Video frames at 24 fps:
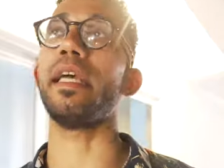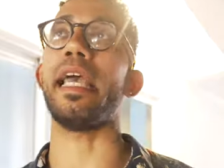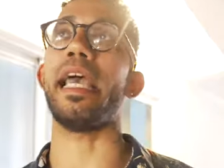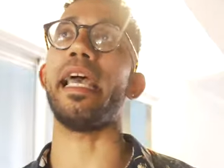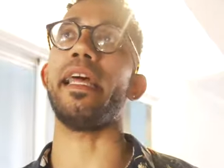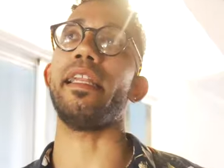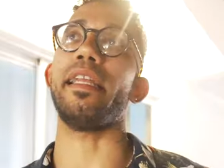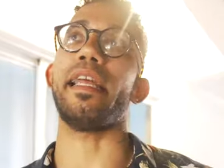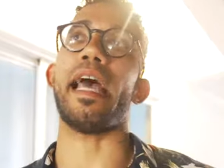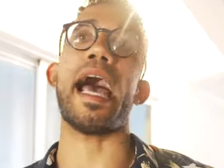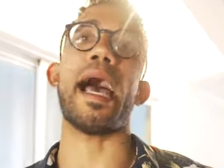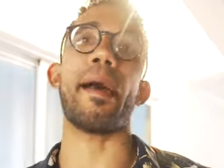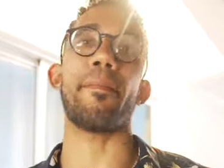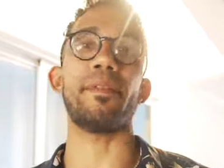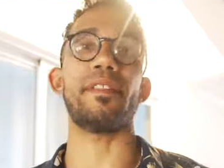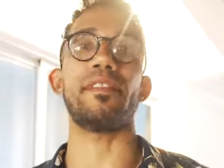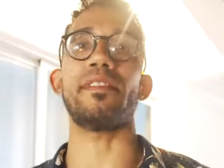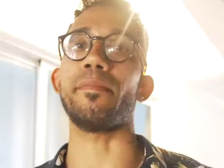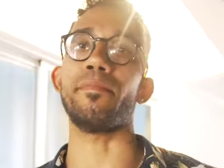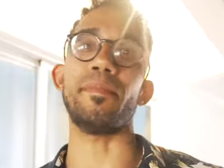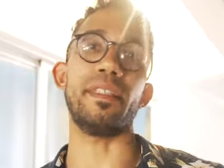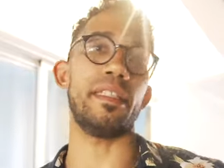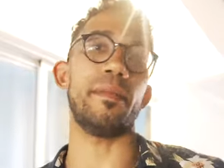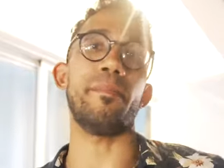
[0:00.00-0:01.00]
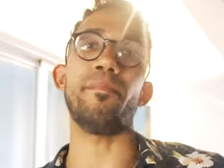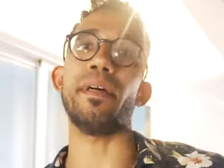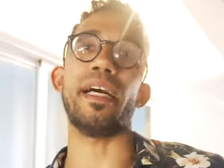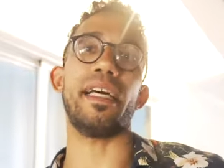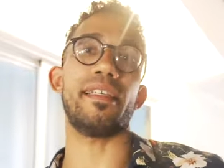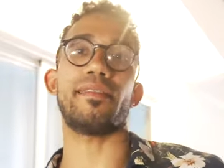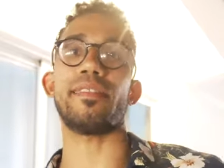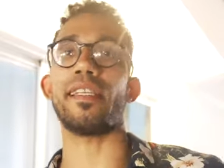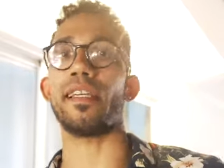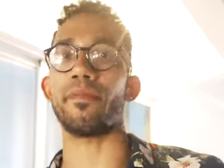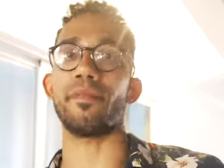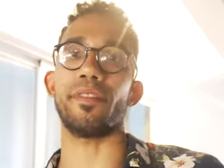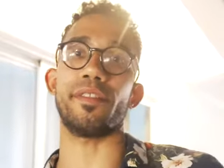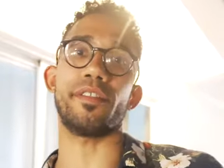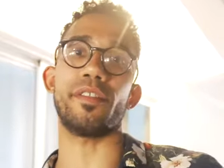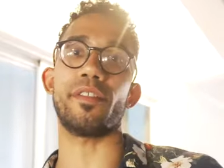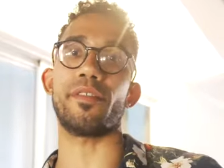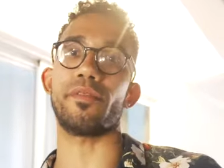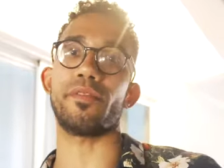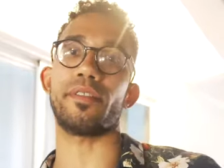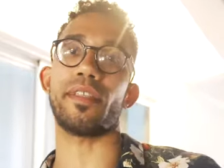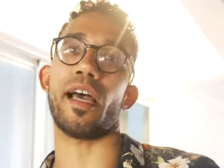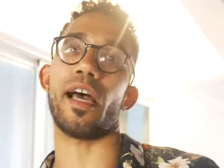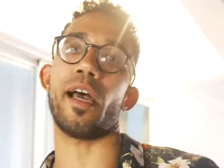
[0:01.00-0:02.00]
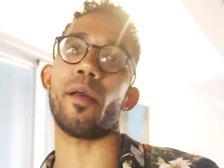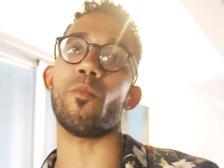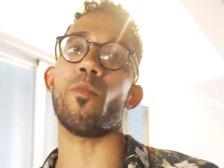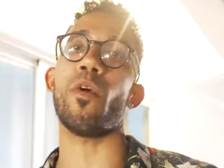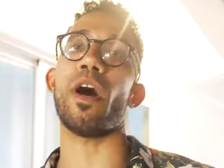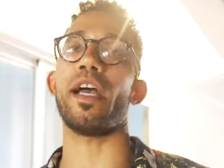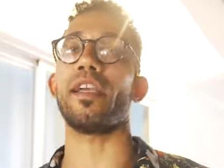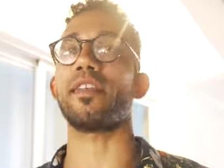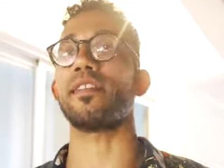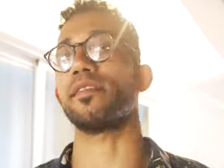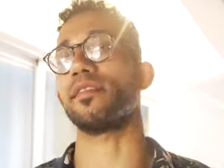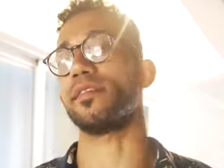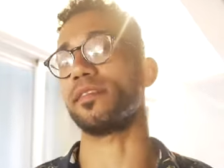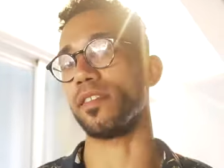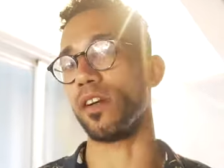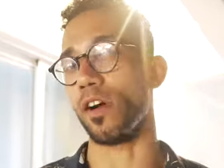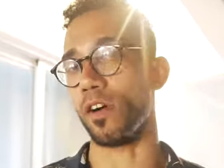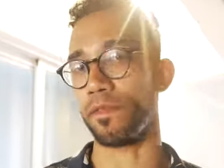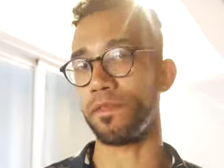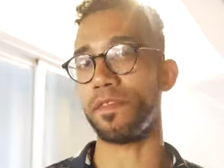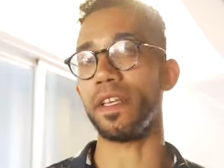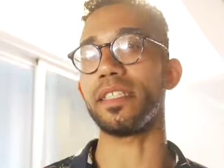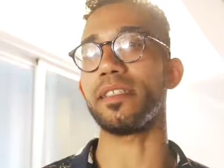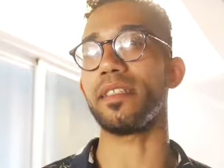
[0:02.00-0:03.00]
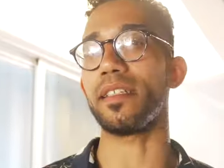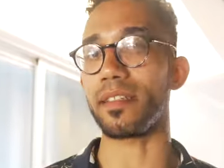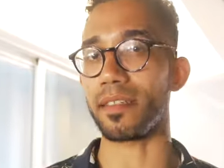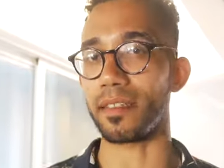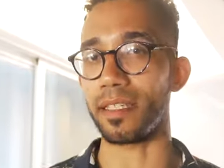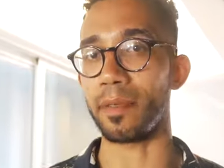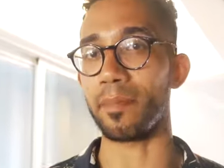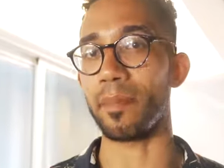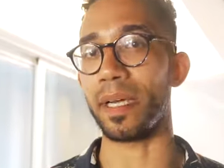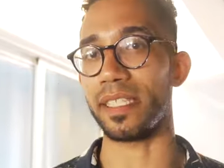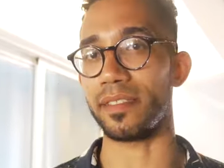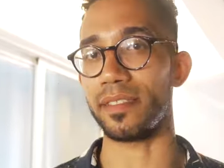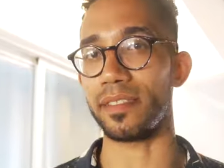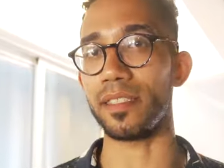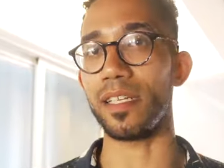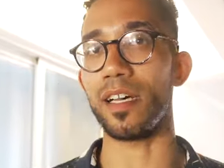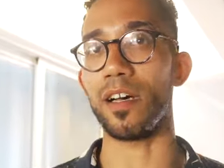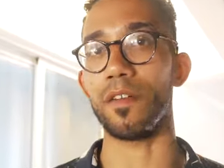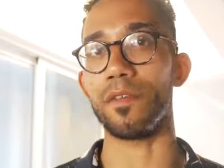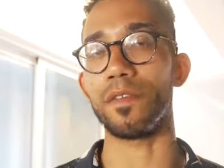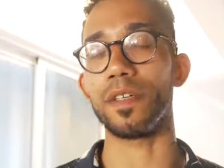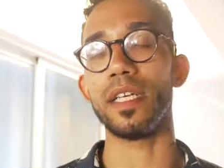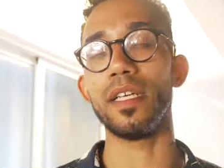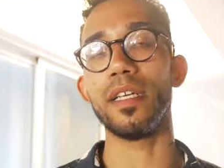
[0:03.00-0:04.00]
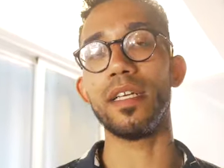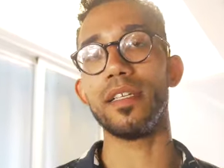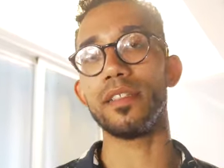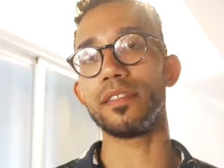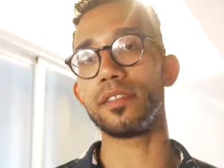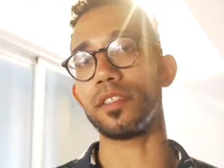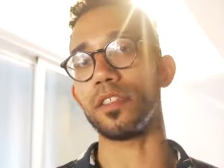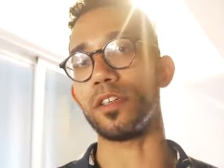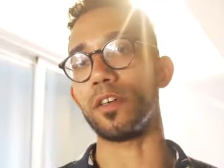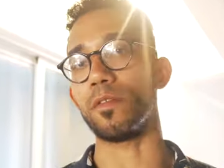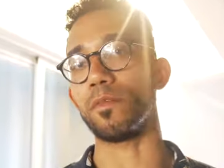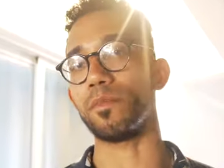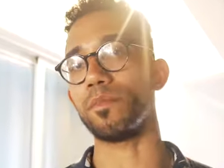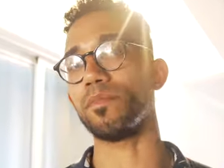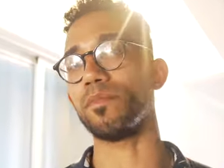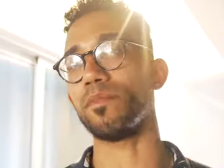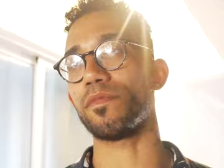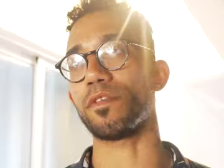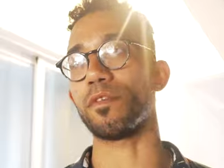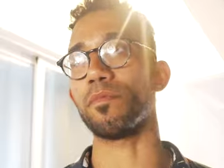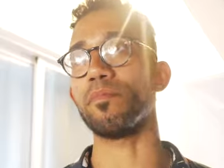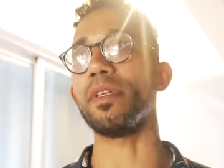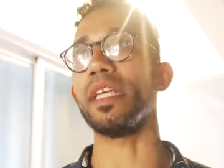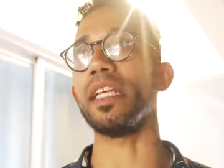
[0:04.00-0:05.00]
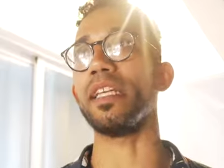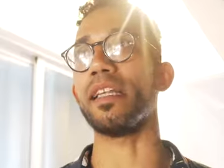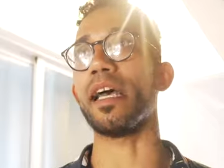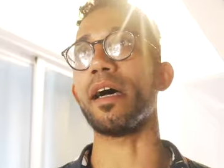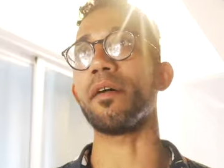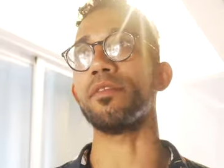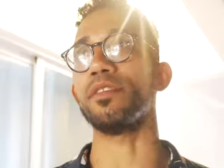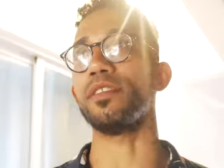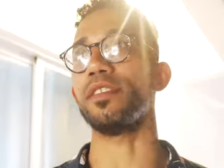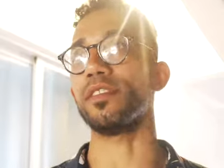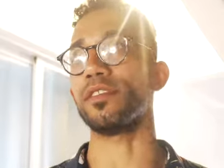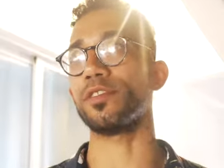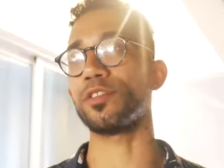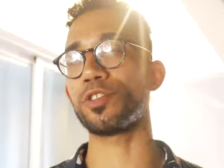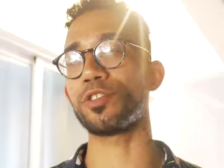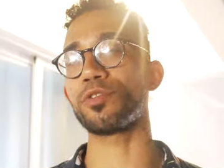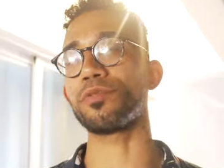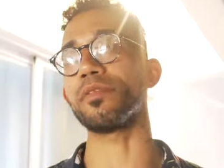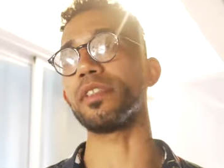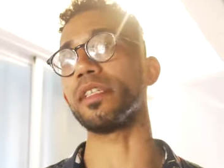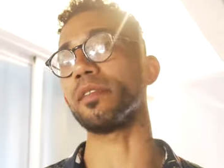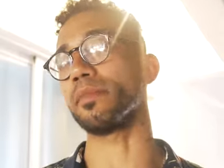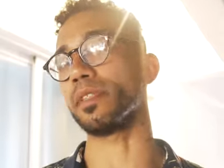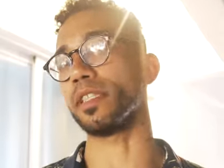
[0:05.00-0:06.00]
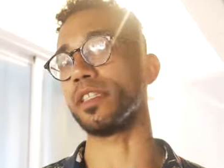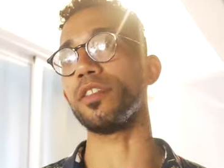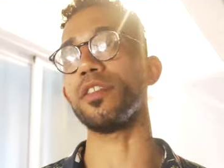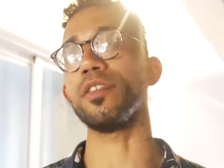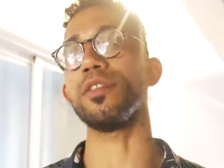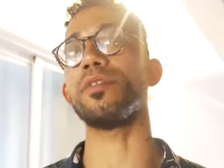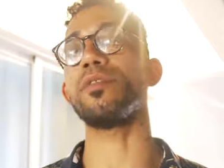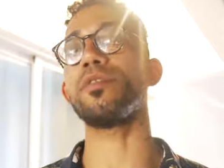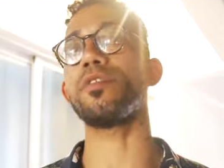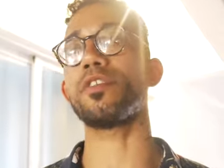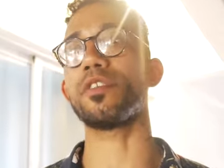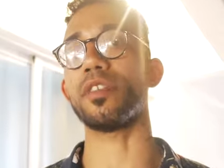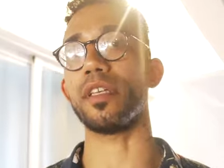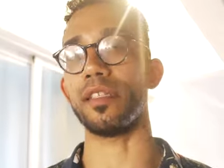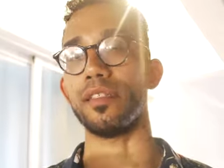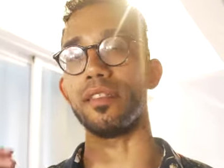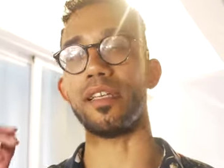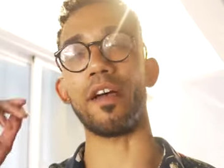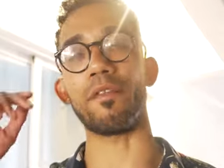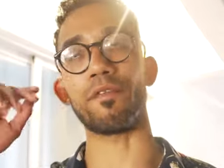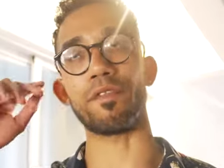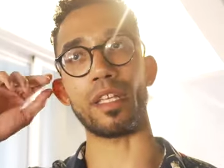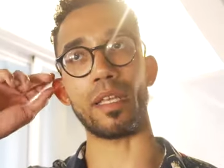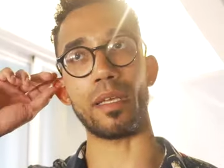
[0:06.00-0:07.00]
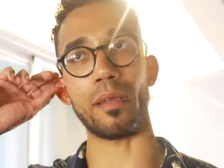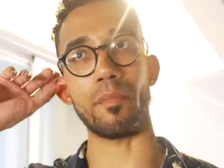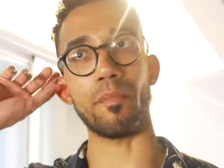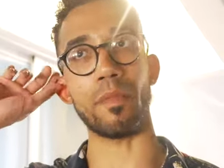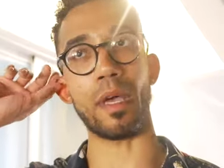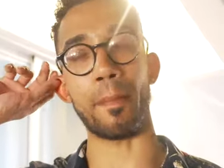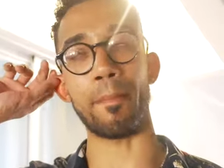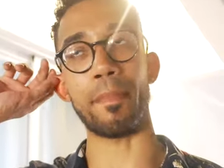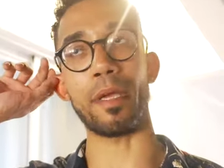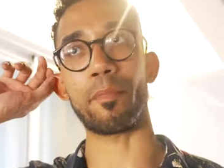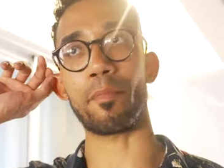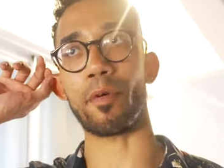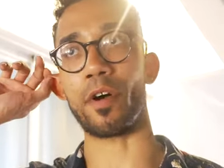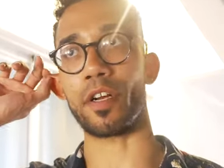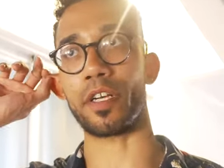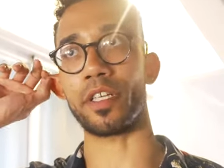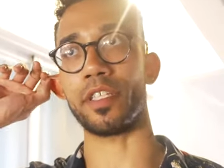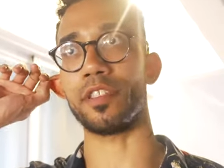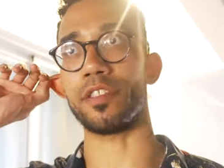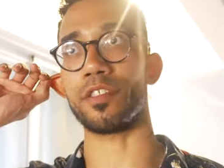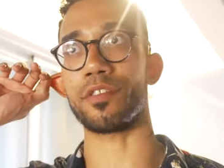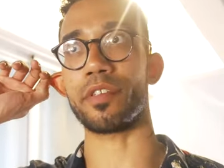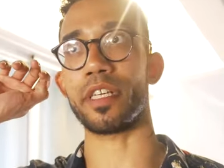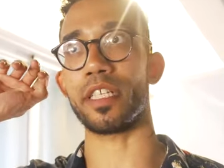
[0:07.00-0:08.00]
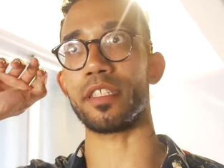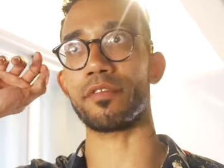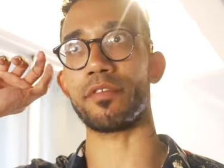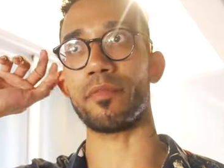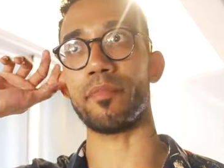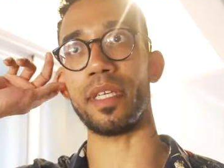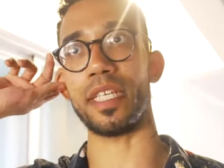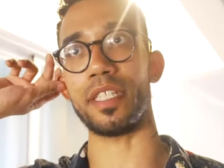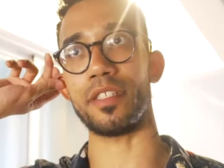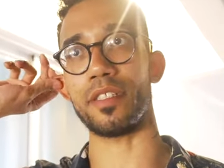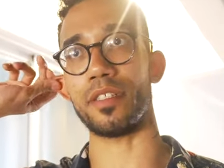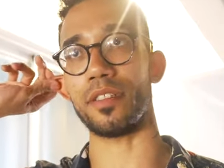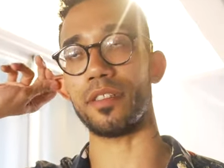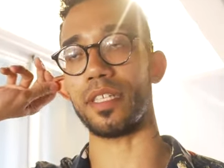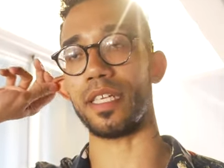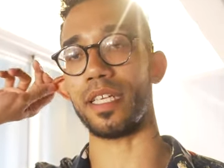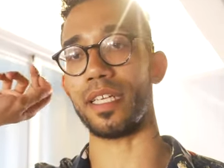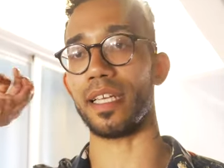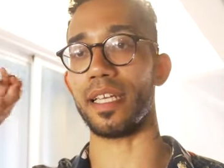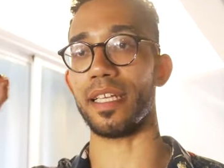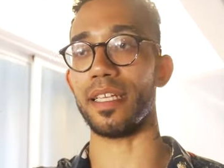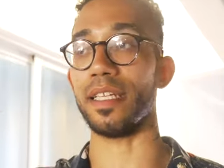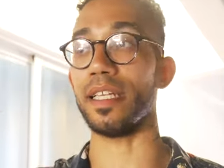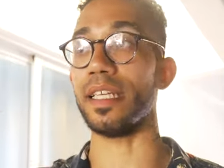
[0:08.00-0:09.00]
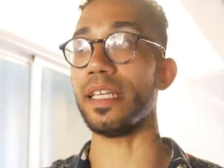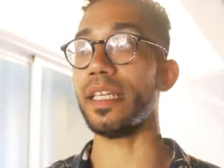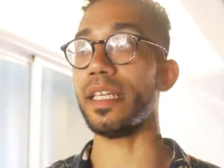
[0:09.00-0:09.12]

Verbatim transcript: and it happens to be the best every single time. Why? Because it's authentically myself. So for me, that was extremely huge and definitely a big part of this transformation thing. And